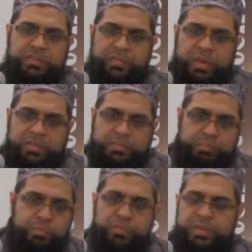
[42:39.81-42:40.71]
as far
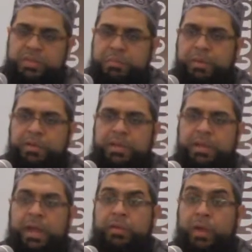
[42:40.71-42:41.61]
as moving the
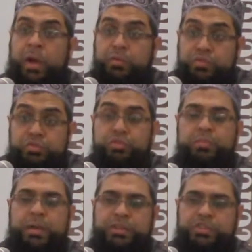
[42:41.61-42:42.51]
body around too
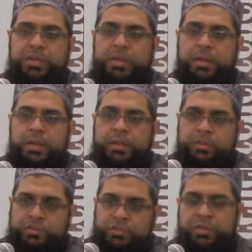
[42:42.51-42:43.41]
much,
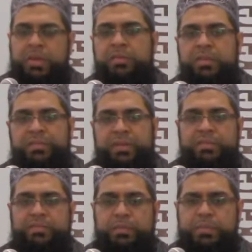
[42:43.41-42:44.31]
you should try and
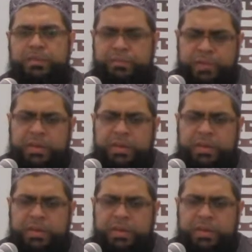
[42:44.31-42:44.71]
refrain from that.